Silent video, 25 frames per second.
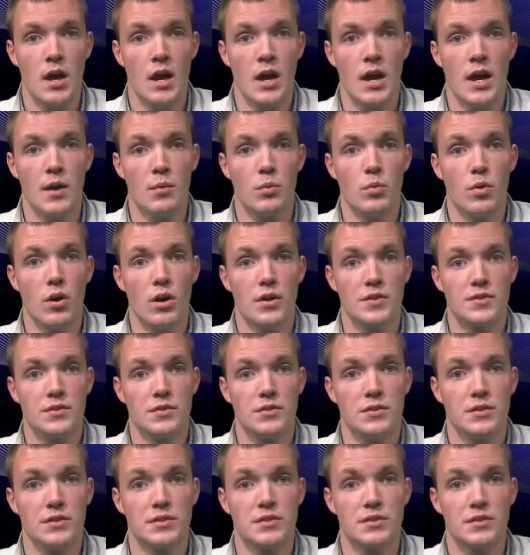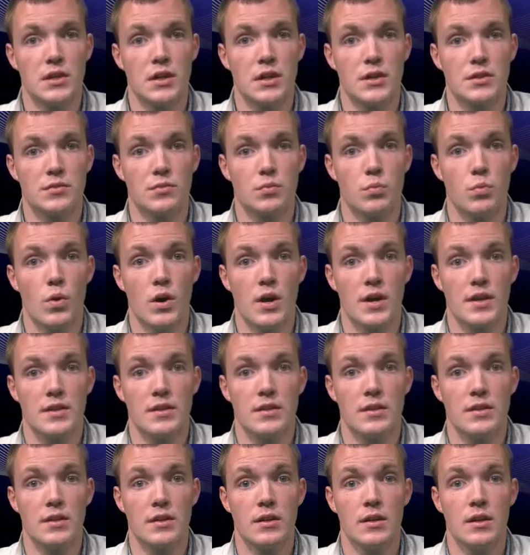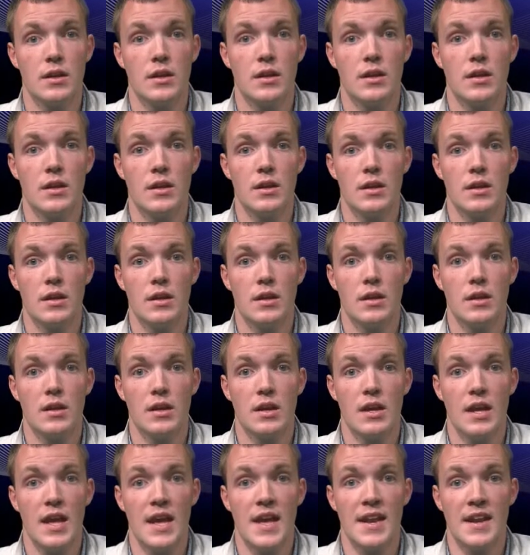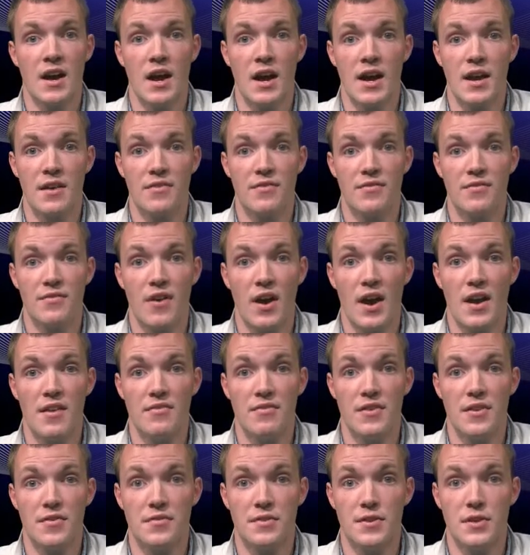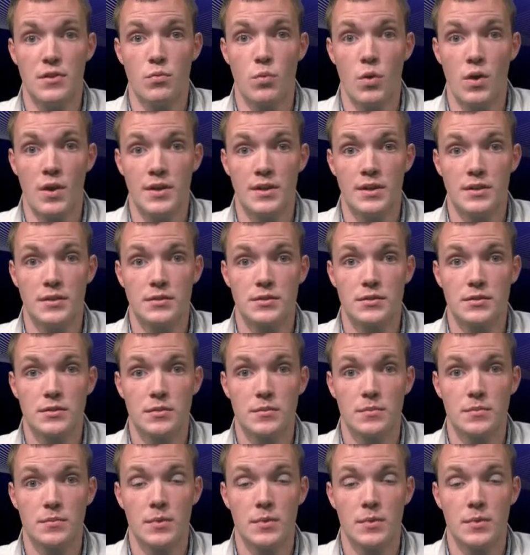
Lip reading: I will also discuss what an I-551 is,